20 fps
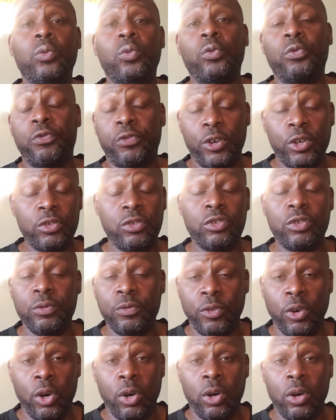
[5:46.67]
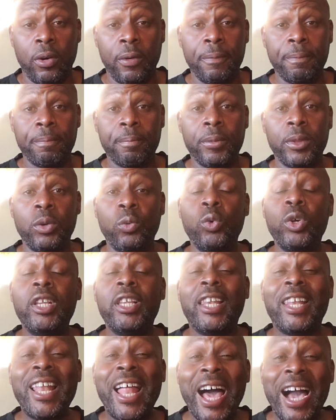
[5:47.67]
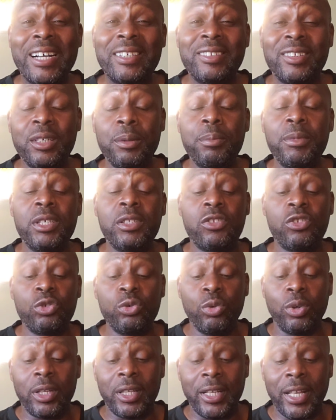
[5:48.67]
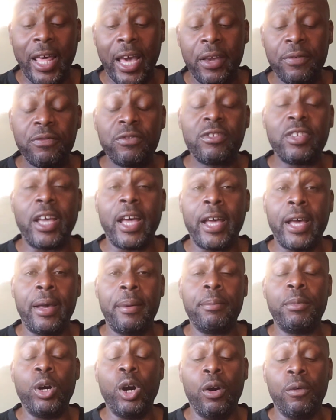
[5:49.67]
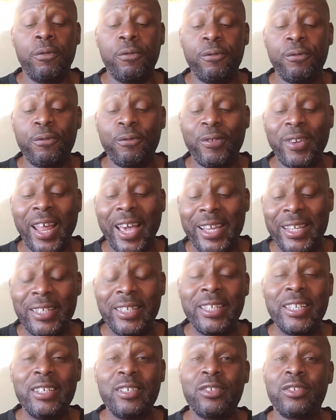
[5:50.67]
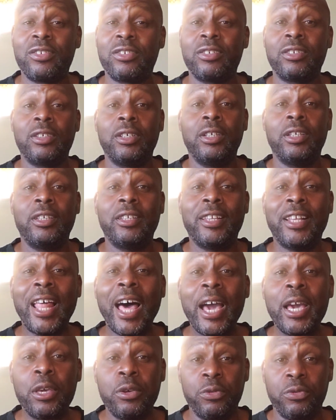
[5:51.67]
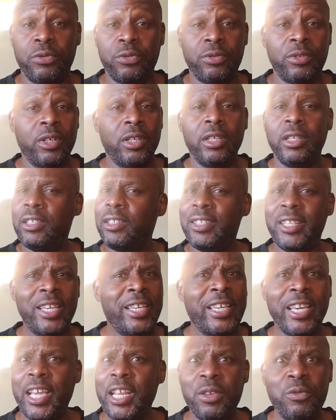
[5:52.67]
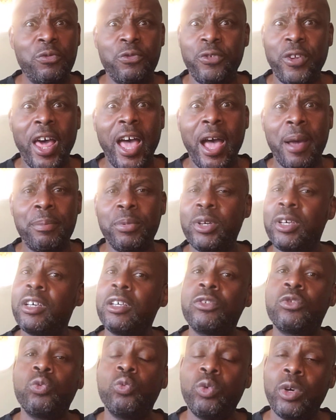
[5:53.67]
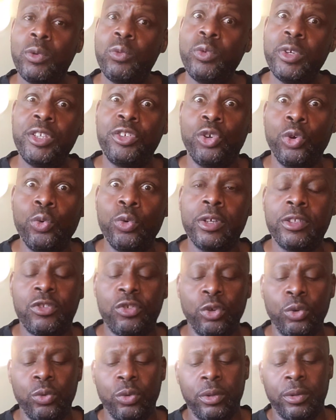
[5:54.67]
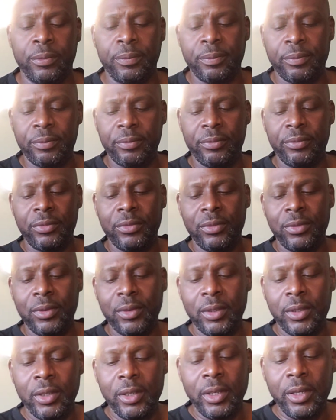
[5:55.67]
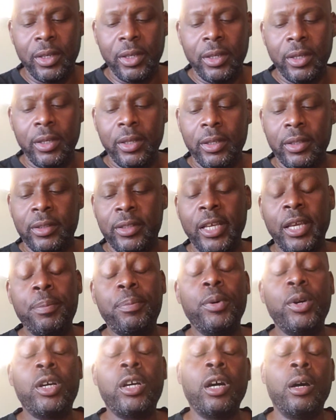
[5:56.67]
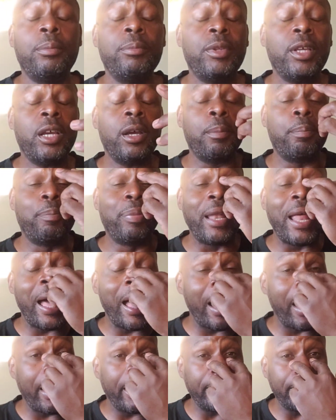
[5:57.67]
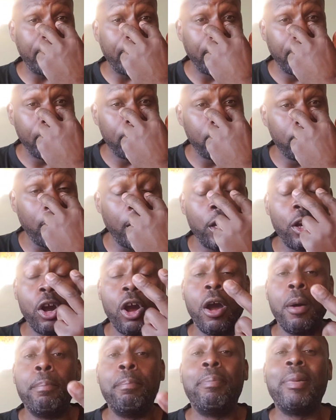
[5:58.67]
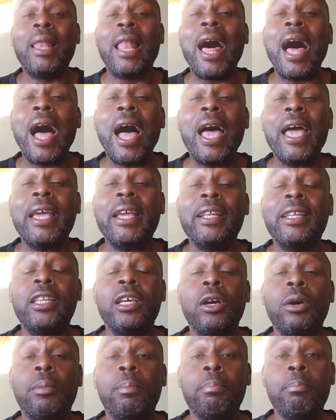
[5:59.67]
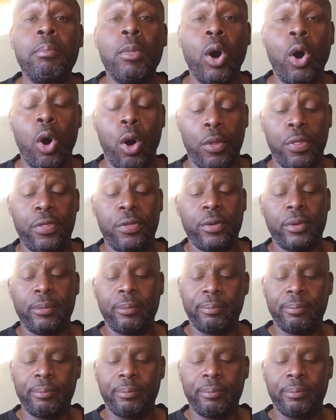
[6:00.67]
first of all, we lock them into a lifetime of flightless life. They can't even fly because of what we doing to them. They're blind. They are a blind moth.